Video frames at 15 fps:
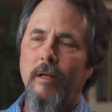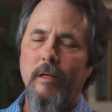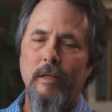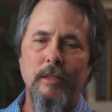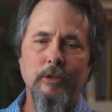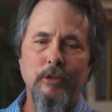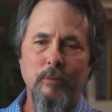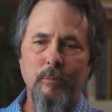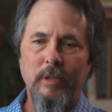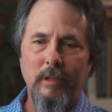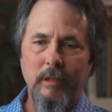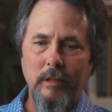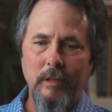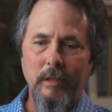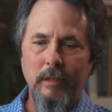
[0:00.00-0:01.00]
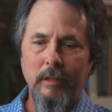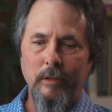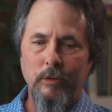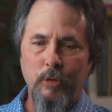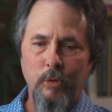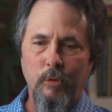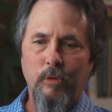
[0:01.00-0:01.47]
It should be a
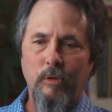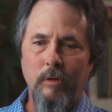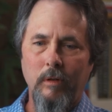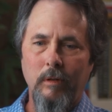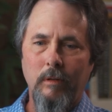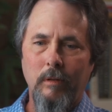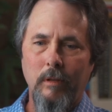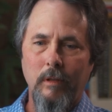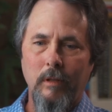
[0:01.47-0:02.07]
tool